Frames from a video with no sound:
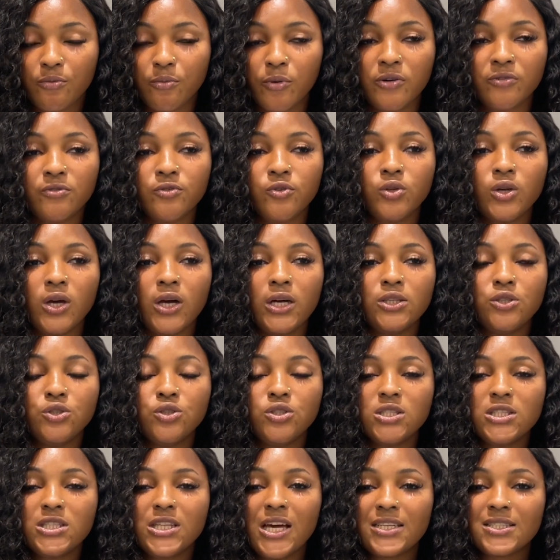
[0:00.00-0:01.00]
But if you are
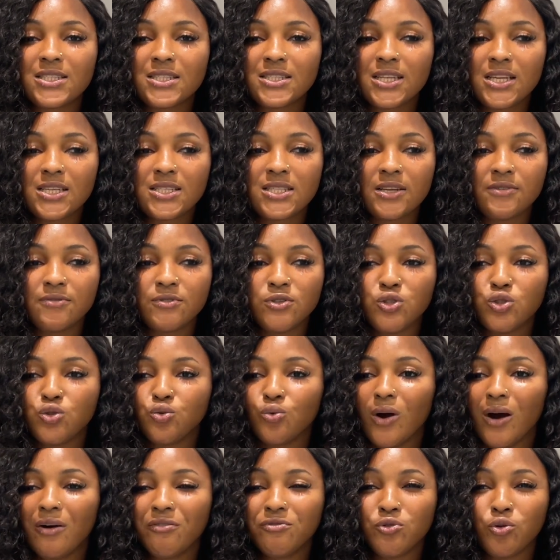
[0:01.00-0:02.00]
using the assisted service, you
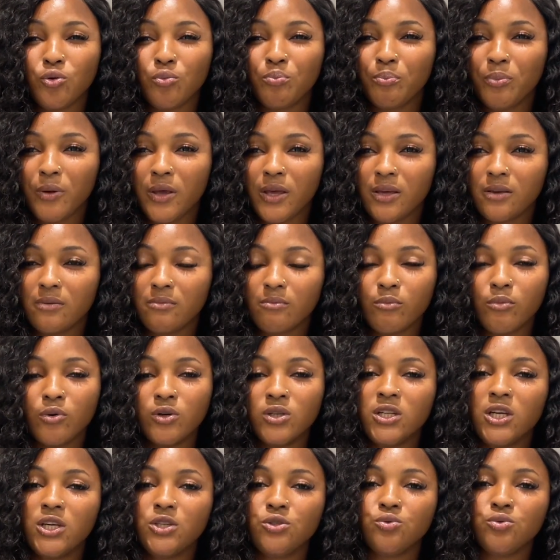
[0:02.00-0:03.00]
have to pay. But
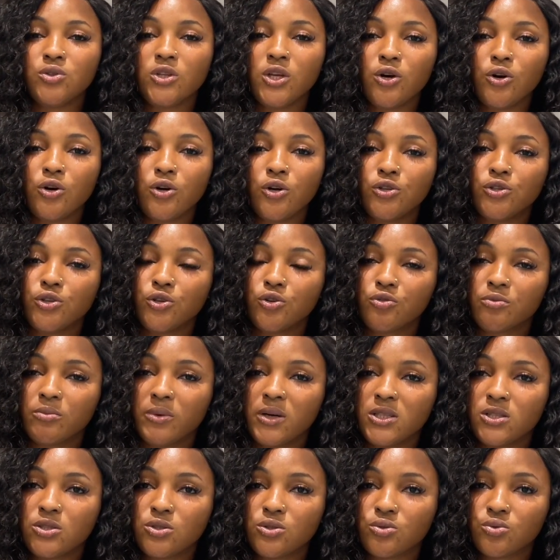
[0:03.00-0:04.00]
then you take all your
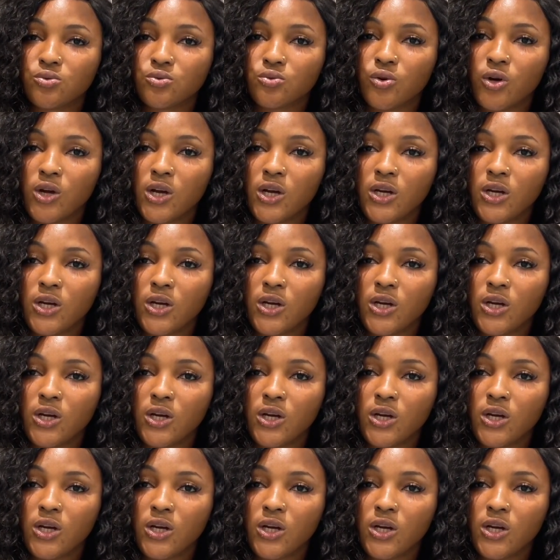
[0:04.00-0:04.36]
documents to